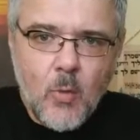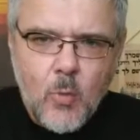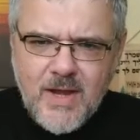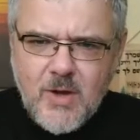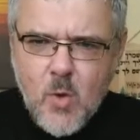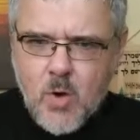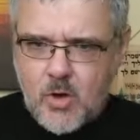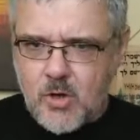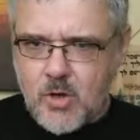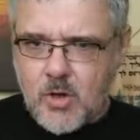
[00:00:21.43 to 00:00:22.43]
We don't
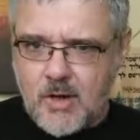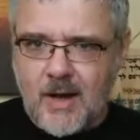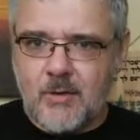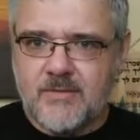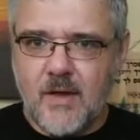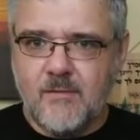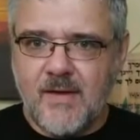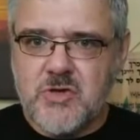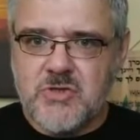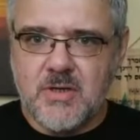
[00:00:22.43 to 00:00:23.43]
earn our
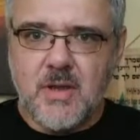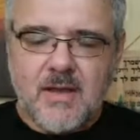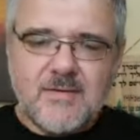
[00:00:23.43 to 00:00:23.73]
salvation.